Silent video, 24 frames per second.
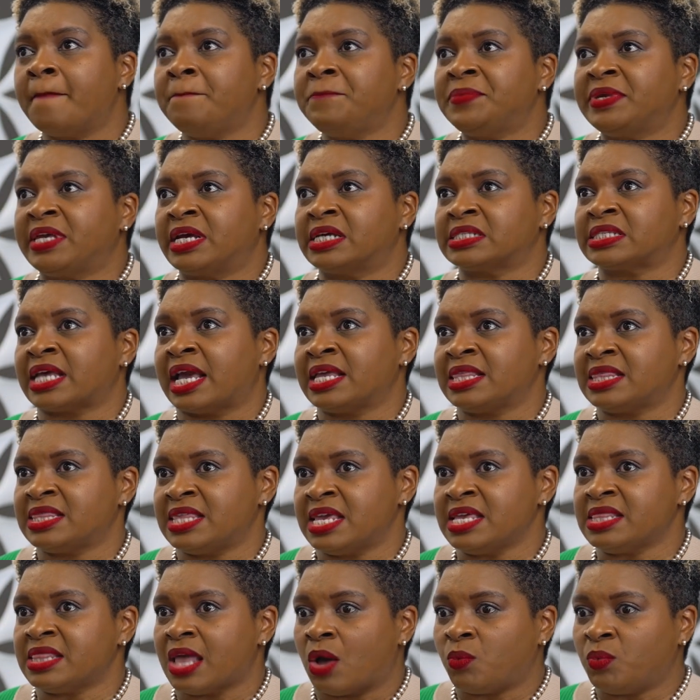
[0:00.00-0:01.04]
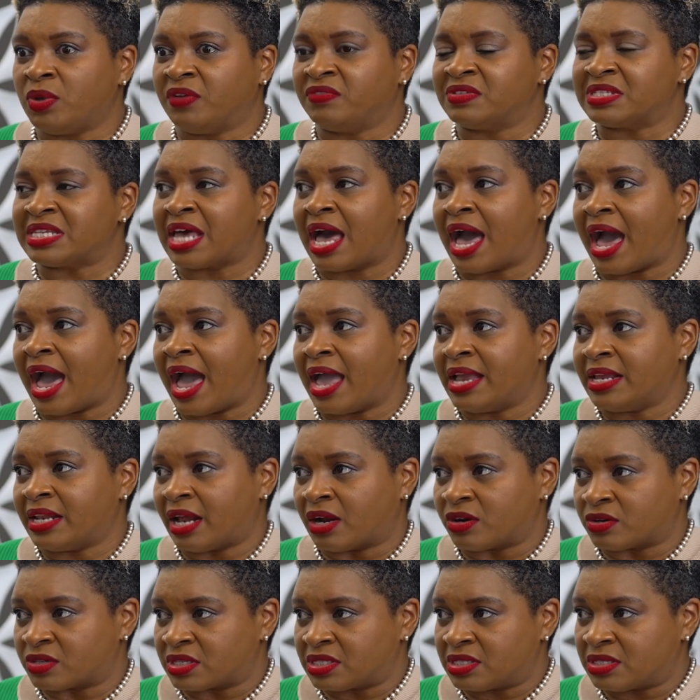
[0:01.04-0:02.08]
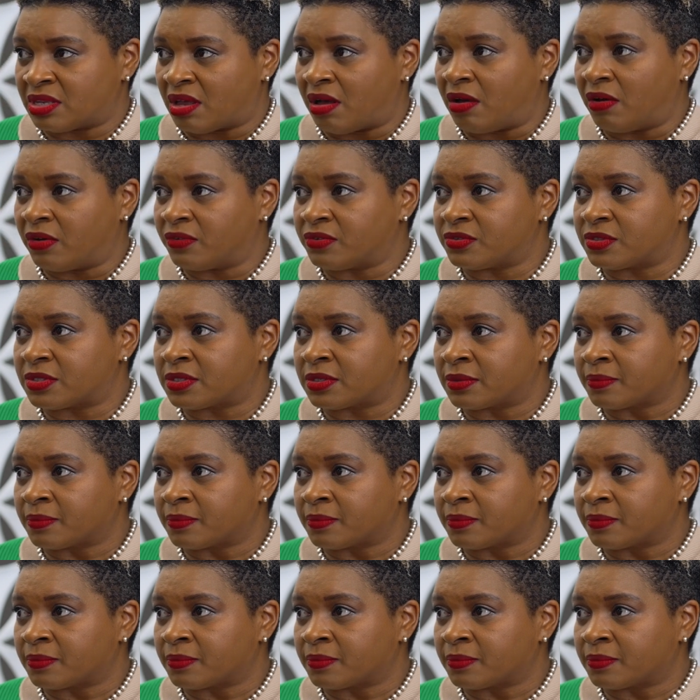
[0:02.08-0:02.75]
Because I think that we've tied ourselves